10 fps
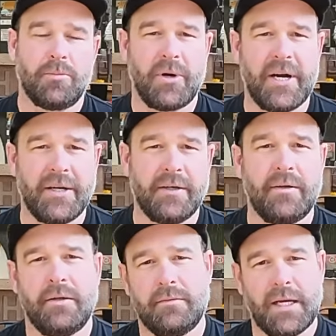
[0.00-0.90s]

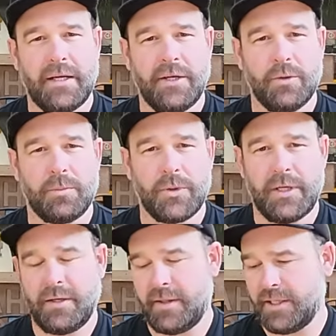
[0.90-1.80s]
Brendan, and he'll put it
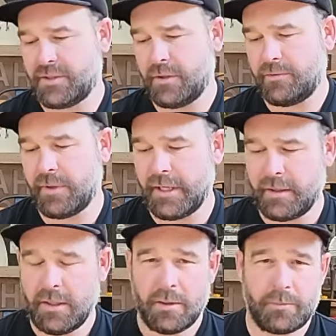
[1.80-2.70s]
into their software,
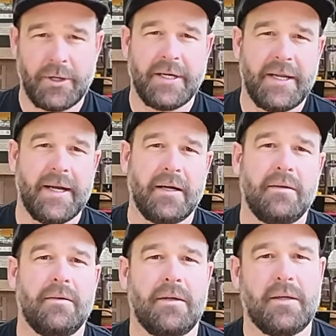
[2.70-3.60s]
print it out,
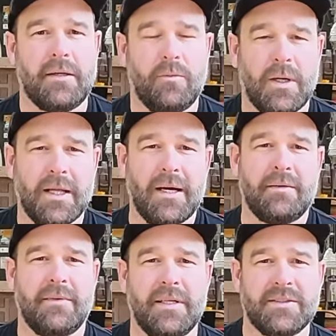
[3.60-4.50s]
voila,
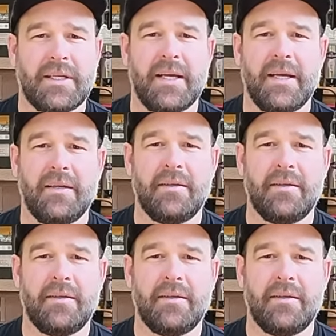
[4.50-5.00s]
there's a can.